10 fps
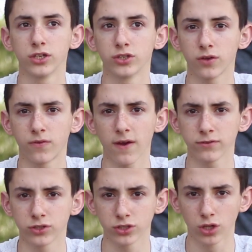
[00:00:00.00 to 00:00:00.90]
So if you have
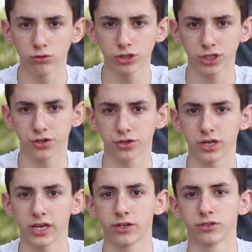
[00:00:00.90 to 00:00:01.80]
a slow shutter
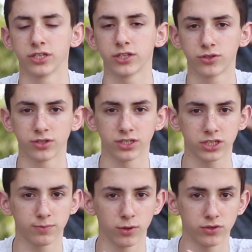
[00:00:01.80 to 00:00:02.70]
and your sensor is
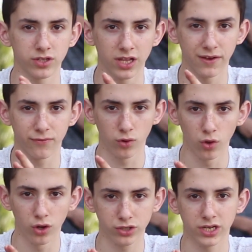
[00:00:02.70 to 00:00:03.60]
exposed to light for a
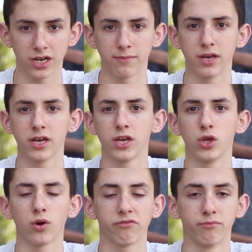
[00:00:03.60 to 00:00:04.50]
long time,
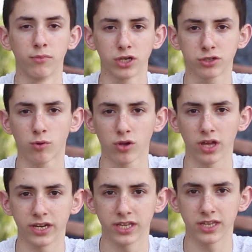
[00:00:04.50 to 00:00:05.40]
you'll have much more
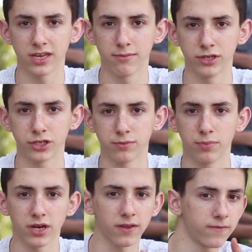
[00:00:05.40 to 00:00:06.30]
light in the image,
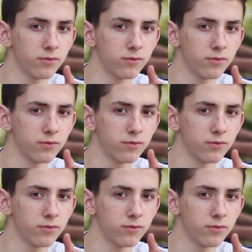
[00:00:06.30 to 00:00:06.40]
but if